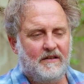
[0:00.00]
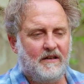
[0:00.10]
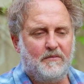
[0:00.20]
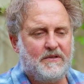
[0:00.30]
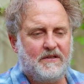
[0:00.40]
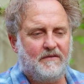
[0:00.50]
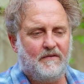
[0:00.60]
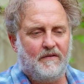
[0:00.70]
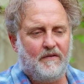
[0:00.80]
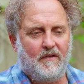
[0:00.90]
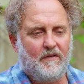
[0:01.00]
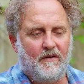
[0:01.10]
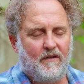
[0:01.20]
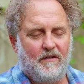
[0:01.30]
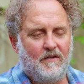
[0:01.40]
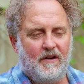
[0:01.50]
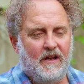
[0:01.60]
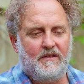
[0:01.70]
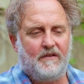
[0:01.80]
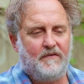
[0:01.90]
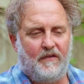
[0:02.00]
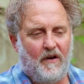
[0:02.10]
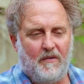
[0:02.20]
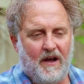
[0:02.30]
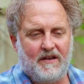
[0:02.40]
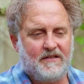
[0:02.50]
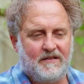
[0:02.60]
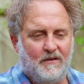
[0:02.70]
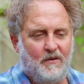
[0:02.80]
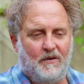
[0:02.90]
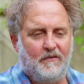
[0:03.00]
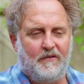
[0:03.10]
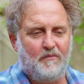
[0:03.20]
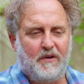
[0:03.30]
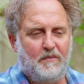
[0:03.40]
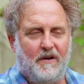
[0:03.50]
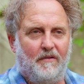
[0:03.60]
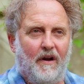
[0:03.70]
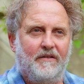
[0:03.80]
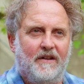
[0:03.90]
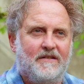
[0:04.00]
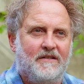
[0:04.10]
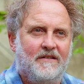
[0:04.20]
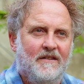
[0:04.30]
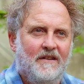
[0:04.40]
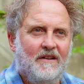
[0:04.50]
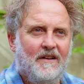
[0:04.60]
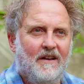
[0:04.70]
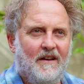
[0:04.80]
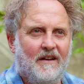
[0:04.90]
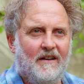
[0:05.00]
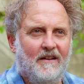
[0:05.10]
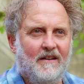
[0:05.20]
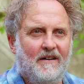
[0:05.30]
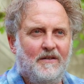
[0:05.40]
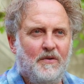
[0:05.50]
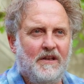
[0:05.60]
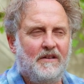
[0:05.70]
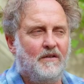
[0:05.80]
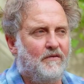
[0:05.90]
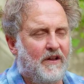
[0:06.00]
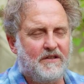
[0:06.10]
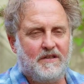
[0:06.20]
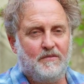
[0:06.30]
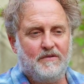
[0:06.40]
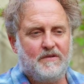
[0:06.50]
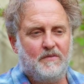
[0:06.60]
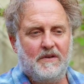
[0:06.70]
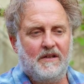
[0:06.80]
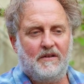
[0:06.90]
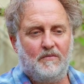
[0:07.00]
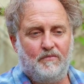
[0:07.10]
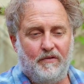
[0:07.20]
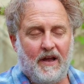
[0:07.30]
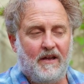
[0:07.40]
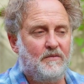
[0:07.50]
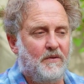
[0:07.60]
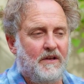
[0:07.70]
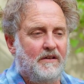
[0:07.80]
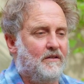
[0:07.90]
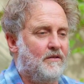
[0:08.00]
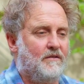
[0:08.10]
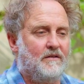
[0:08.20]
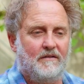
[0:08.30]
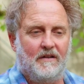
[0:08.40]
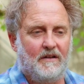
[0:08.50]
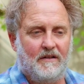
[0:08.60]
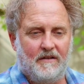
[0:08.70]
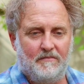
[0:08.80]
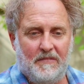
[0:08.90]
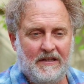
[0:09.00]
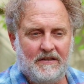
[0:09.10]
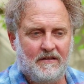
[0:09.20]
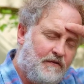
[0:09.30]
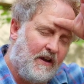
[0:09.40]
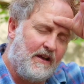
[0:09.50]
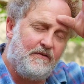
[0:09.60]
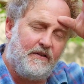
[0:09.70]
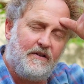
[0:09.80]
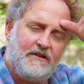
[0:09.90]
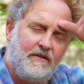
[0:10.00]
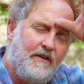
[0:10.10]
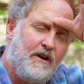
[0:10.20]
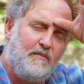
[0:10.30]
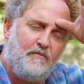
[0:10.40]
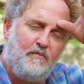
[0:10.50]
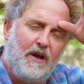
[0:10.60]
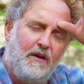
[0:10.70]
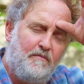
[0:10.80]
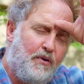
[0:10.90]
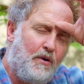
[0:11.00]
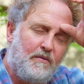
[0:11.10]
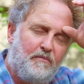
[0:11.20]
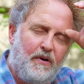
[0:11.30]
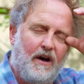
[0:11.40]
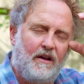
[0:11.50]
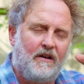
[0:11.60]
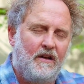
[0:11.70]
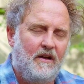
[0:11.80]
comes either from us or from people around us. We eat good vegetables, we eat good bread, we eat good meat. Flavor is a very important part